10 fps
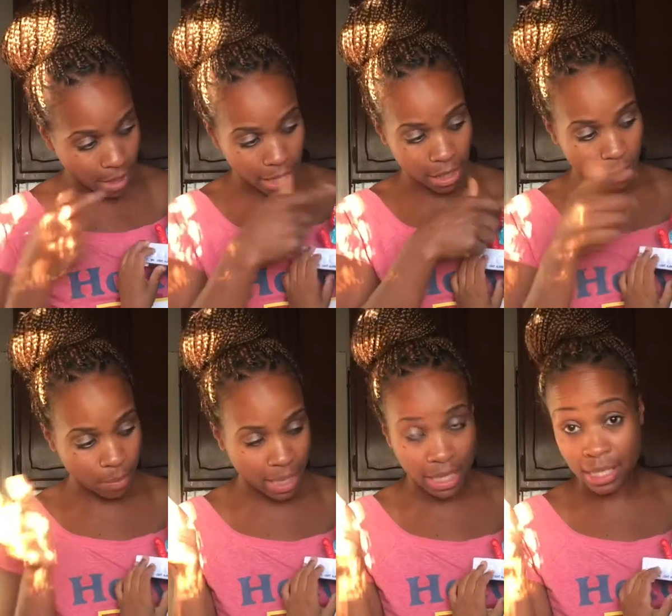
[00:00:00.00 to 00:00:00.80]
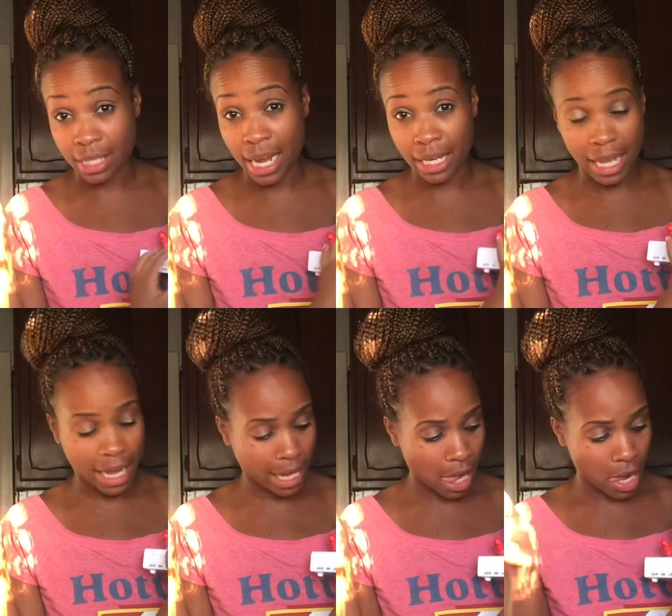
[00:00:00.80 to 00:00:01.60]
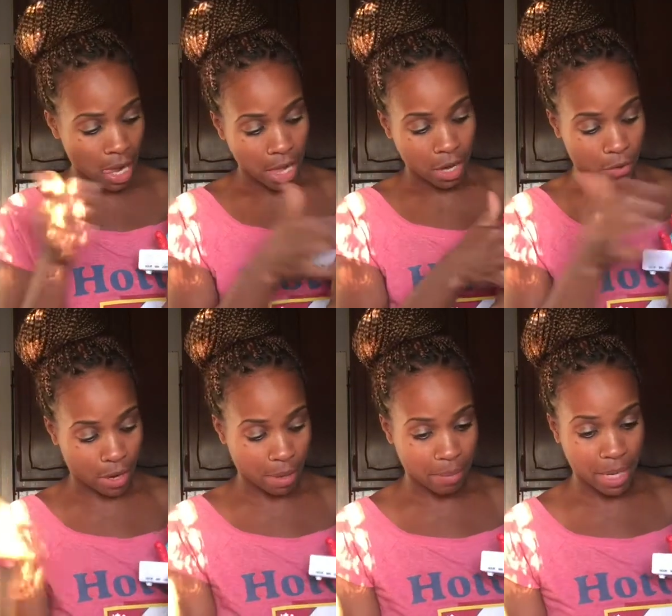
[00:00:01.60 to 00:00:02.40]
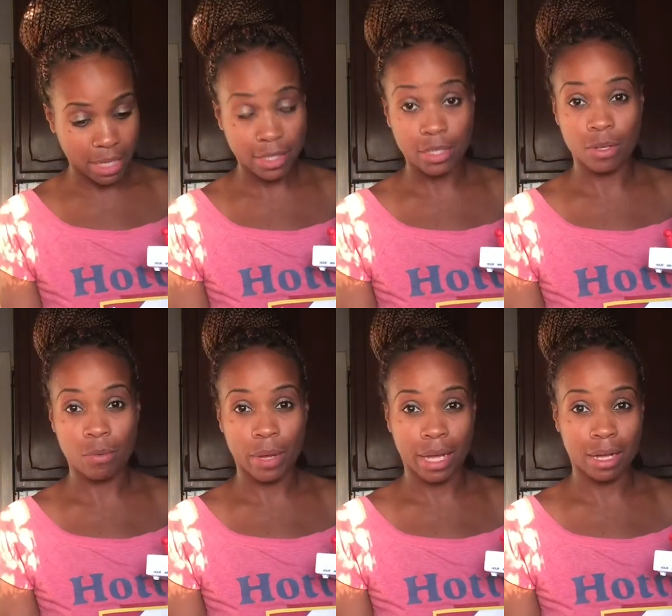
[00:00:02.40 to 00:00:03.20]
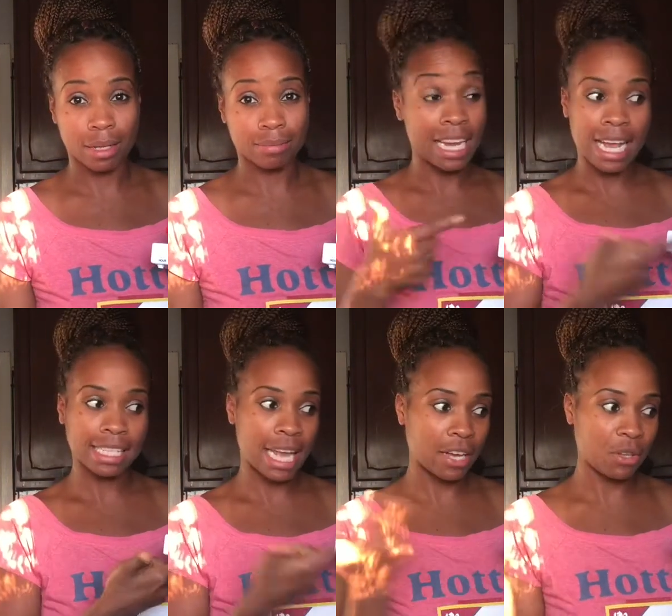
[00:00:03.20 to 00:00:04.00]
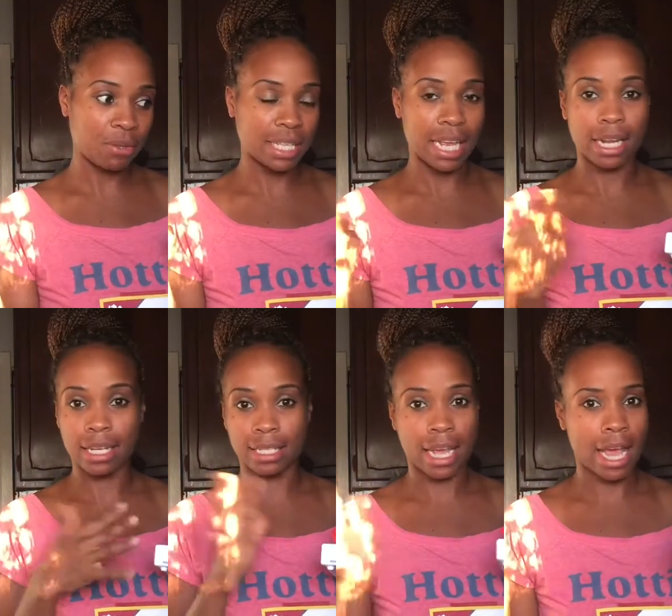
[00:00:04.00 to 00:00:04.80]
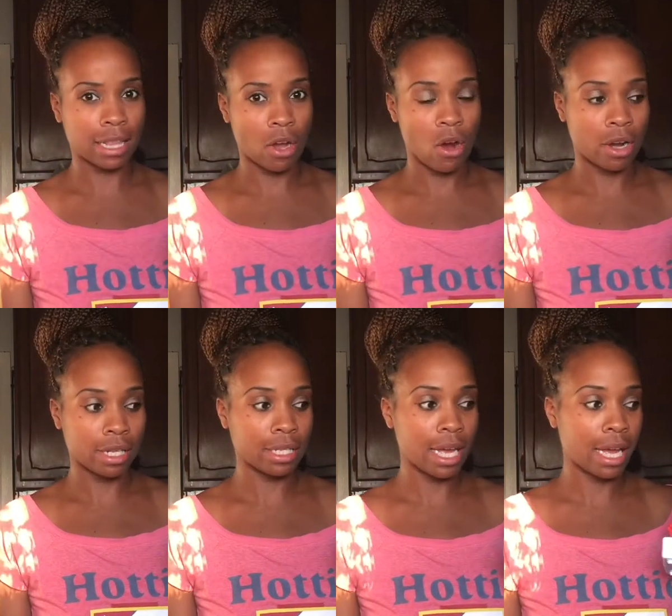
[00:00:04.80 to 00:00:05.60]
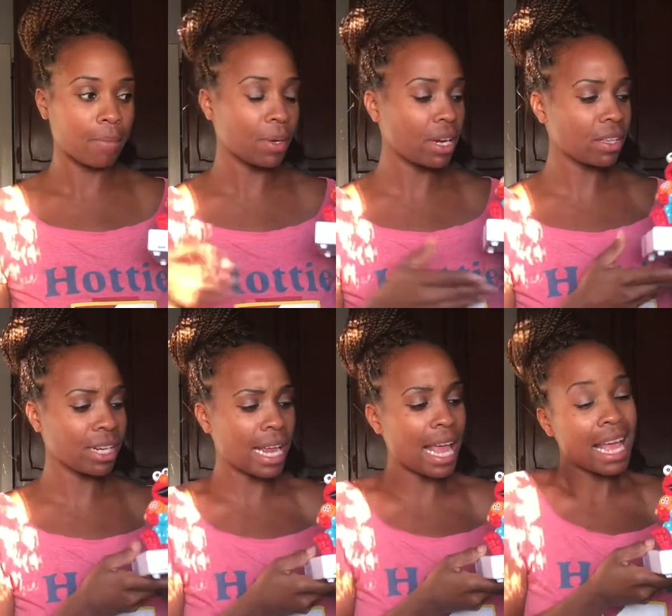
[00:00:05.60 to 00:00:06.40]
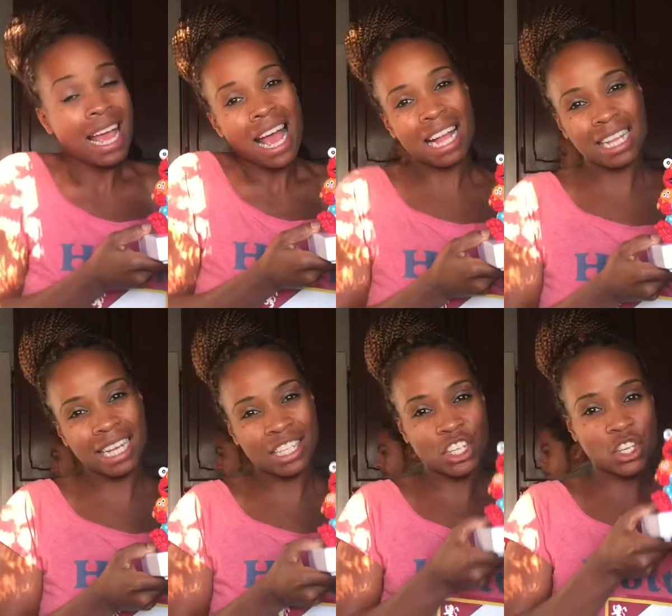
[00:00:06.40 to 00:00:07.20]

yellow means nightlight, green means wake up. And that's how you set it, because I had the hardest time. But other than that, I think it's